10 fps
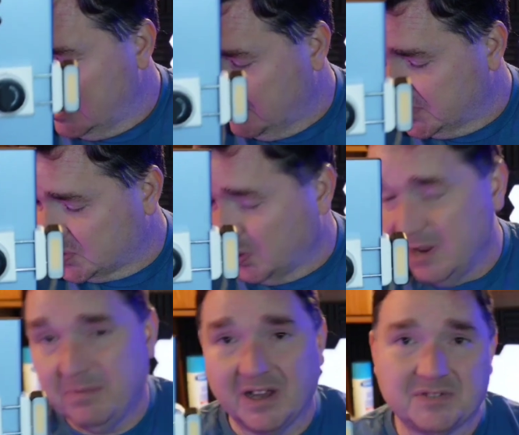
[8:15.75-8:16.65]
it was
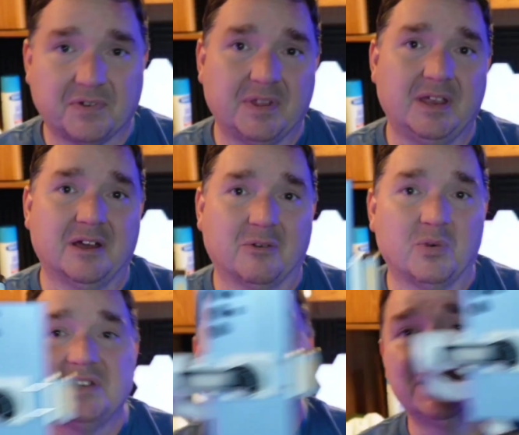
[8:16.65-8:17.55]
$20 for the year,
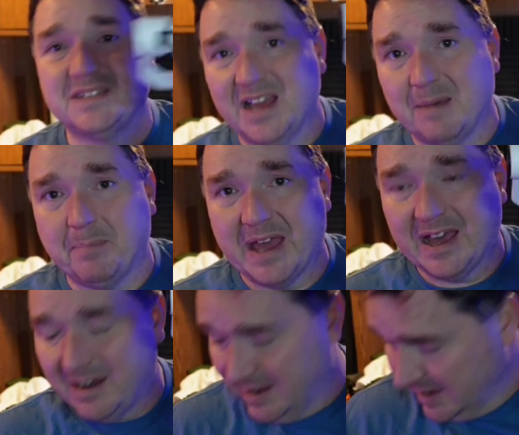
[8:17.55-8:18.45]
which is not
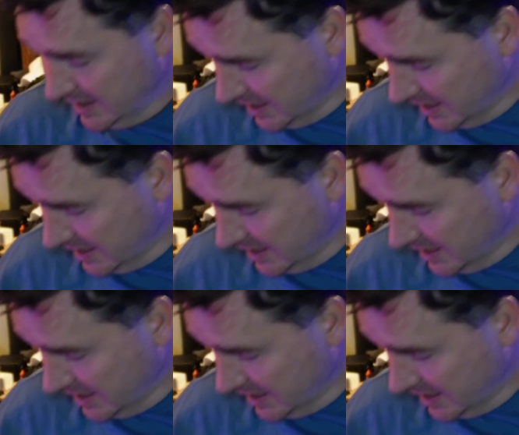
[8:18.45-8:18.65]
bad.